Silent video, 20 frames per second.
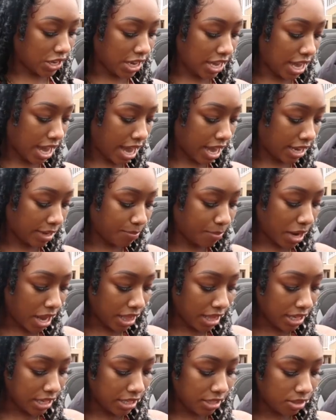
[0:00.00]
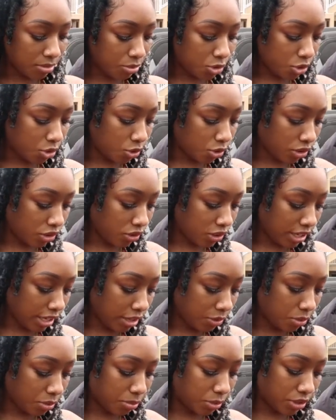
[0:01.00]
So yeah, probably get some snorkel
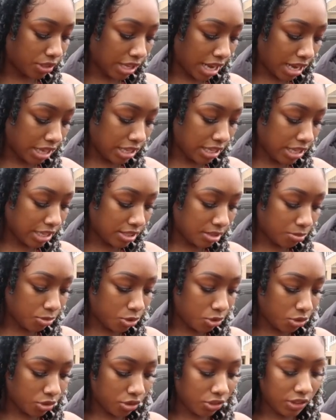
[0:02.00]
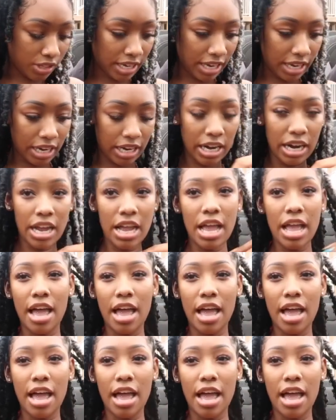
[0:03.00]
gear. We'll most likely get some snorkel gear.